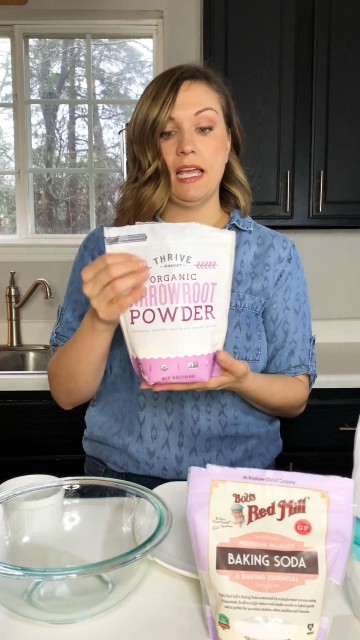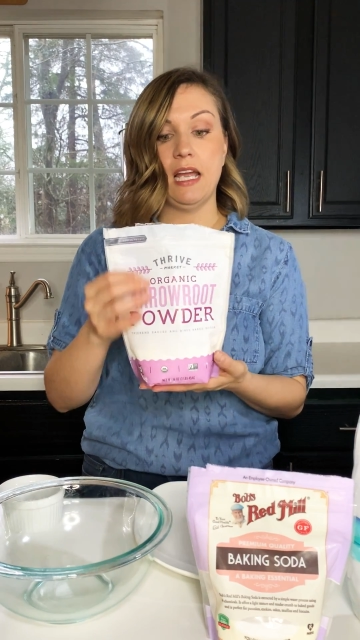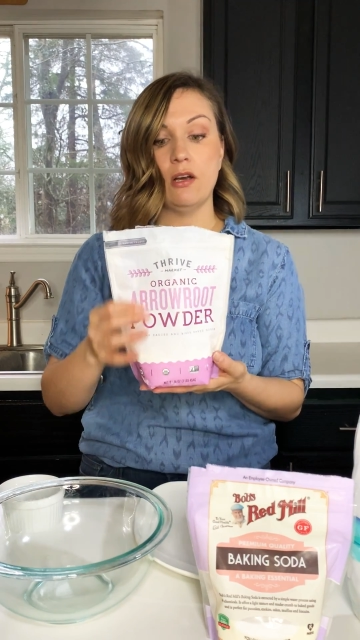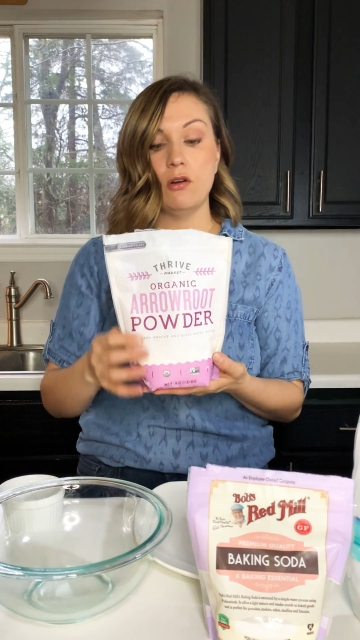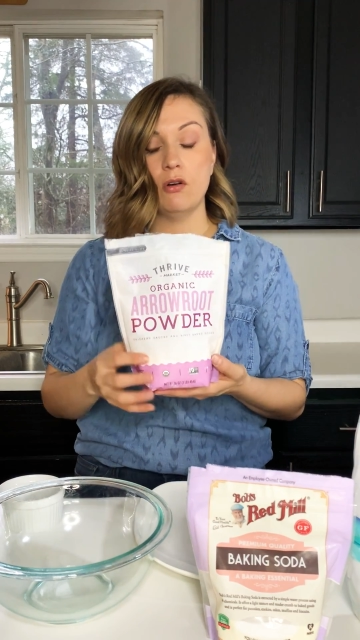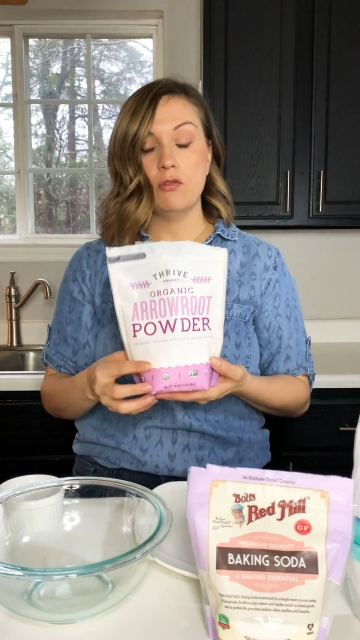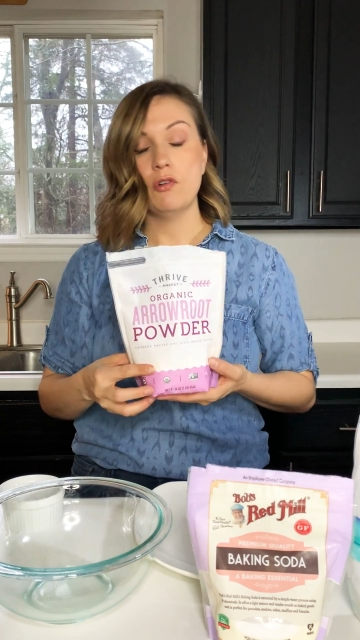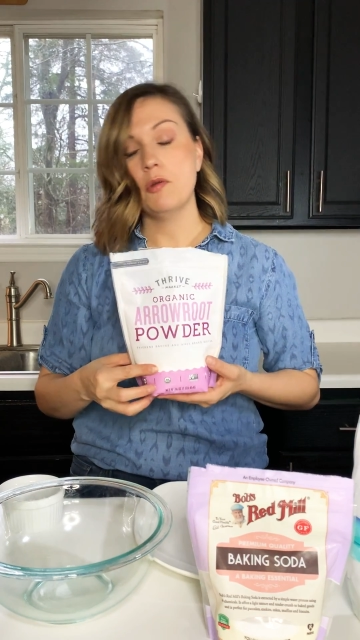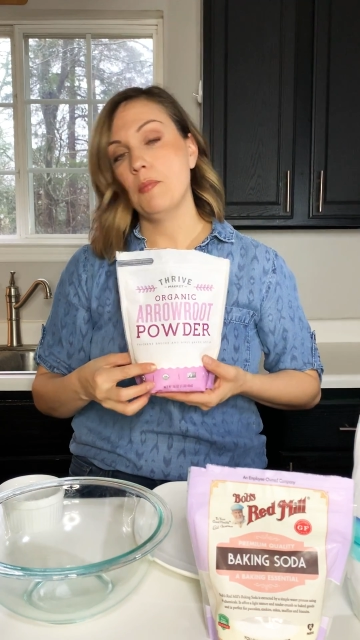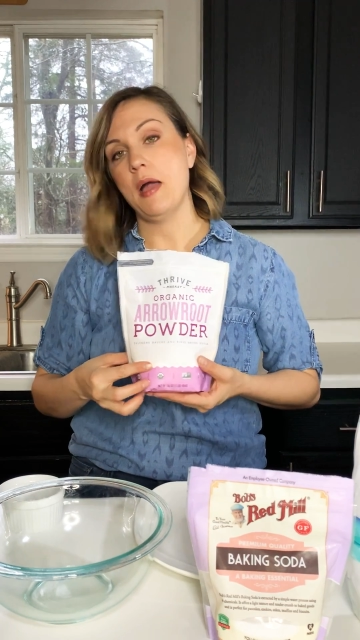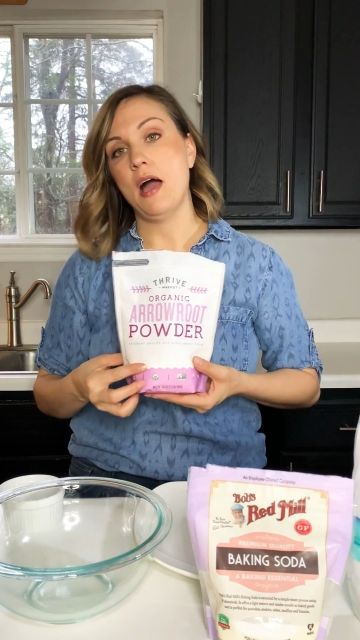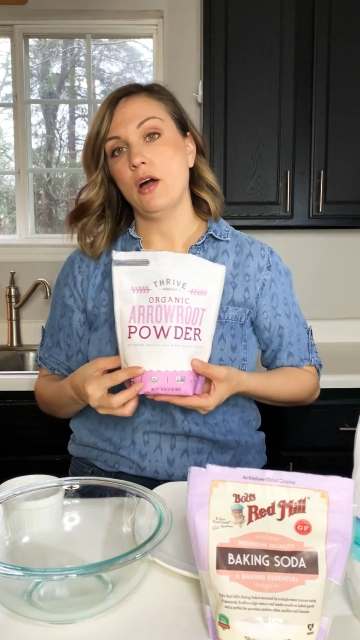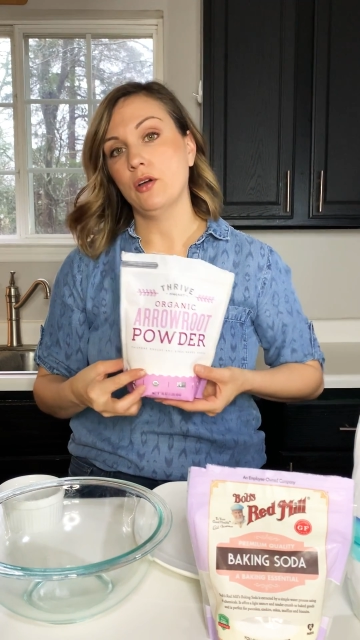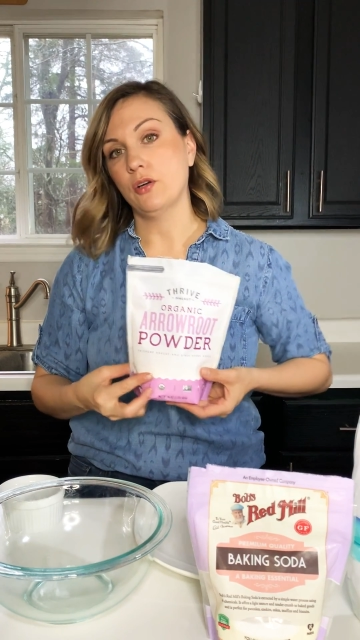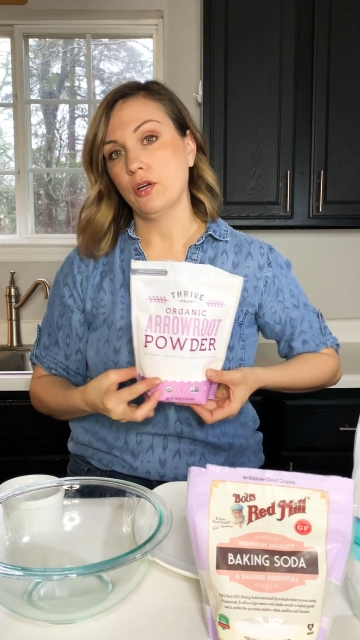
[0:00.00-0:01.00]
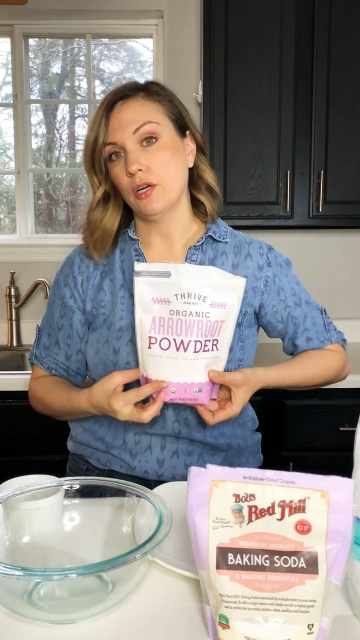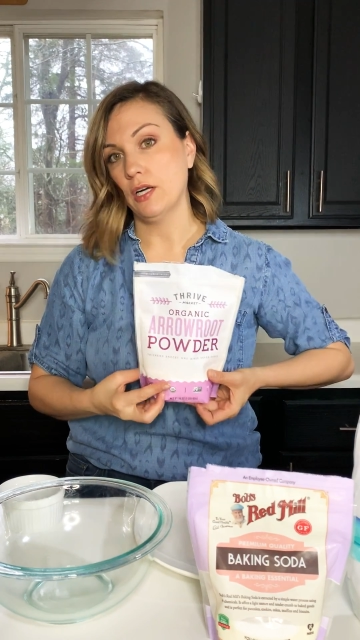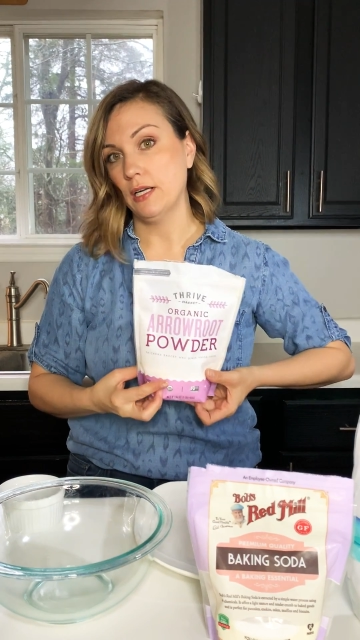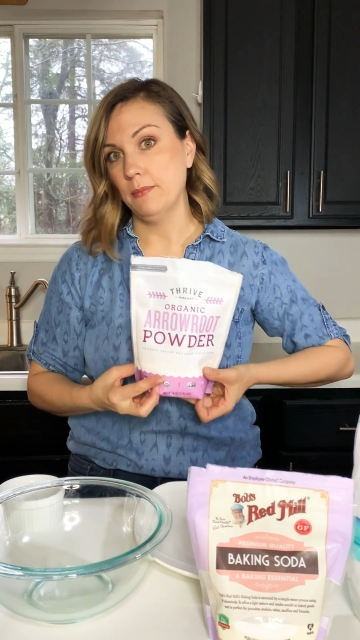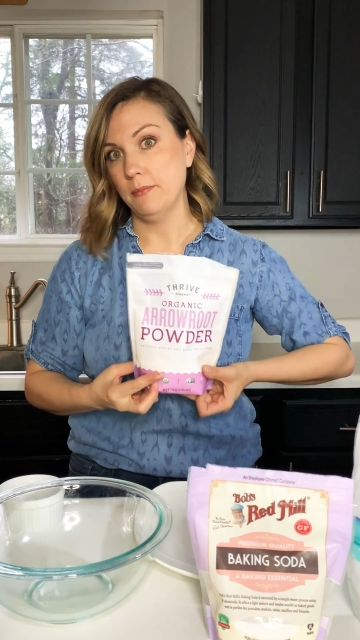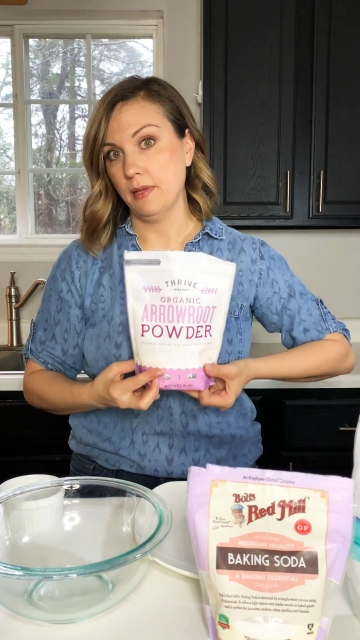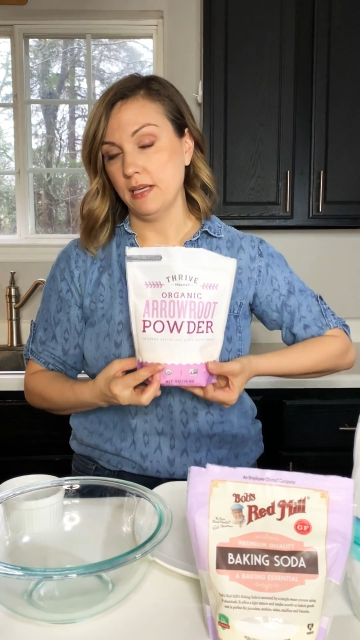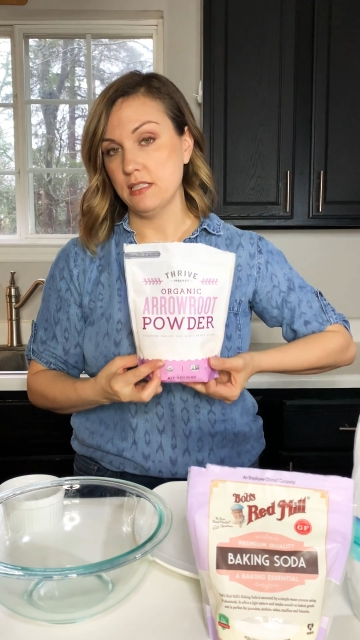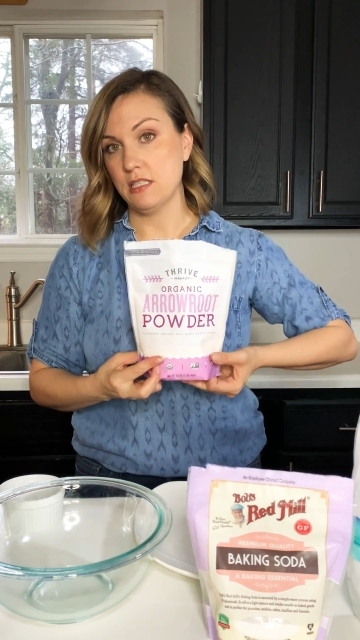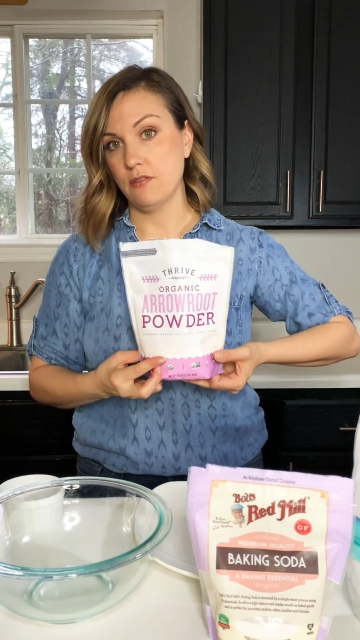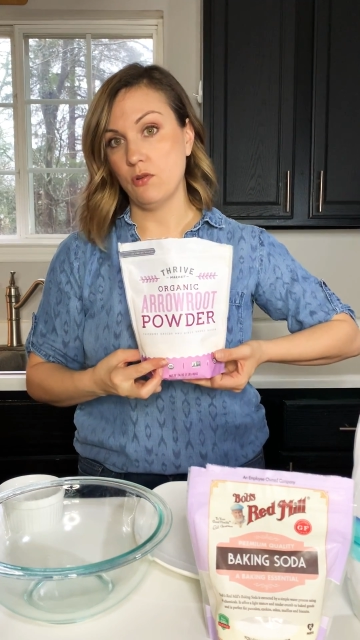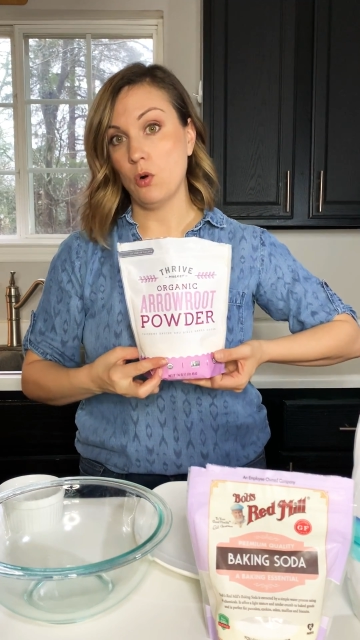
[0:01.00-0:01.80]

arrowroot powder in place of